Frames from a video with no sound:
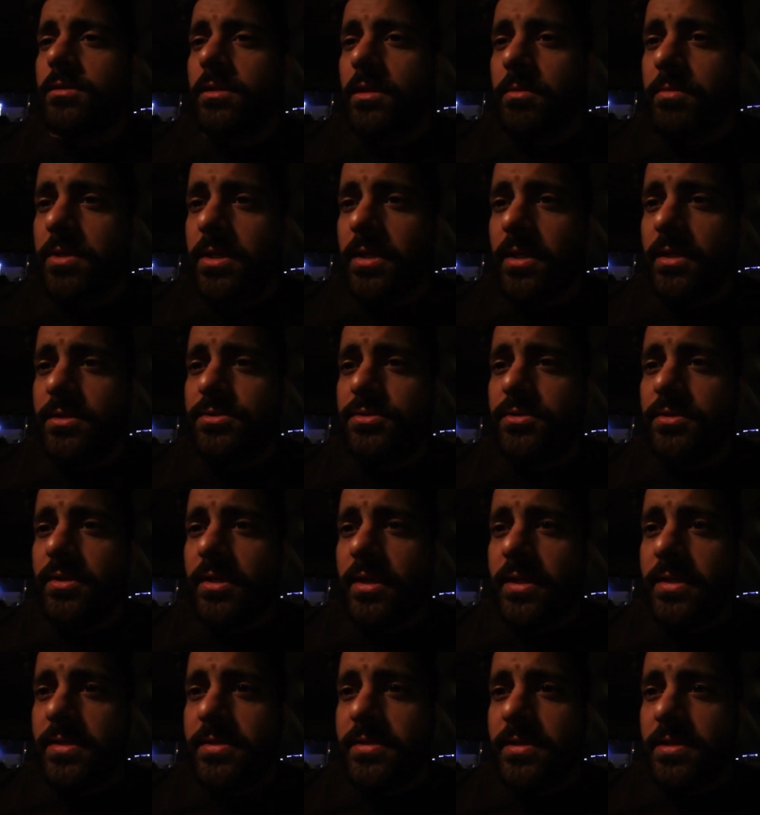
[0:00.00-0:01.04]
let me get you
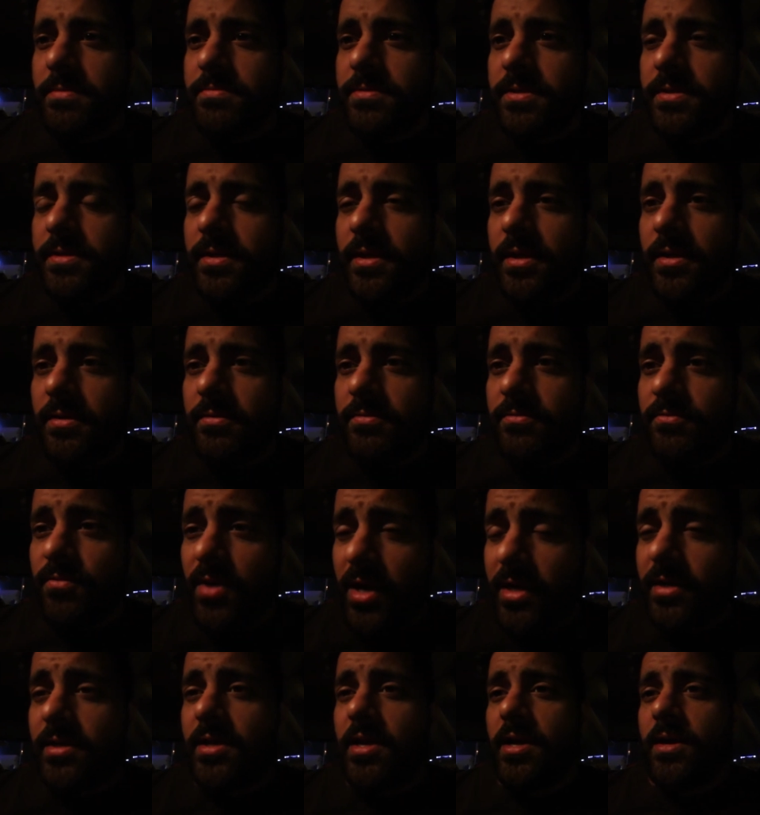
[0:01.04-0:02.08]
guys up to date.
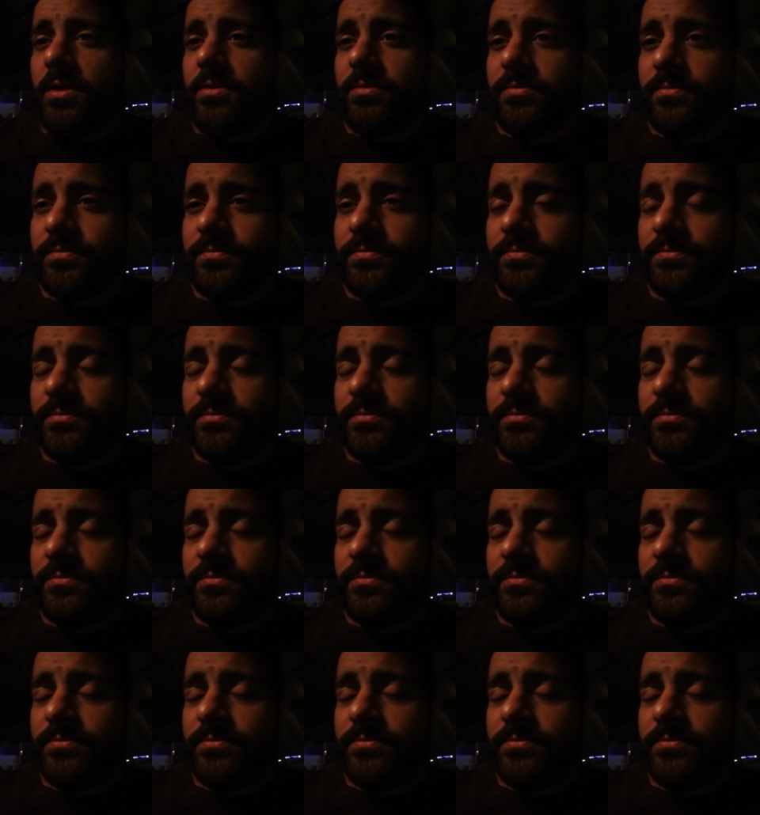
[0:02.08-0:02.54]
Right now,